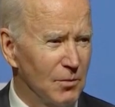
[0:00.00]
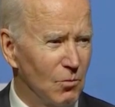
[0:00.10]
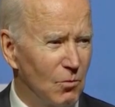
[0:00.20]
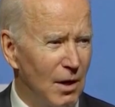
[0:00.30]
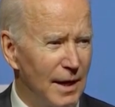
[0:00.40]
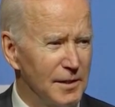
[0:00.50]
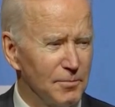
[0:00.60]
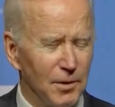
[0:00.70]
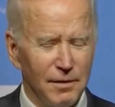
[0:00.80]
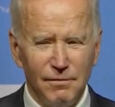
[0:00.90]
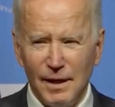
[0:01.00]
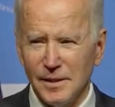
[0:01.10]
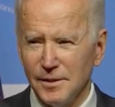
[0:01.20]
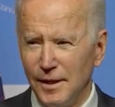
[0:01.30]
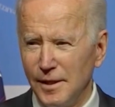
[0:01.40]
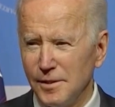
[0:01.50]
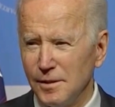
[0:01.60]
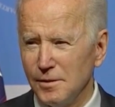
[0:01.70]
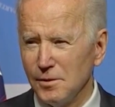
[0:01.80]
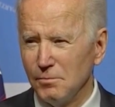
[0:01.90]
travel restrictions and is considering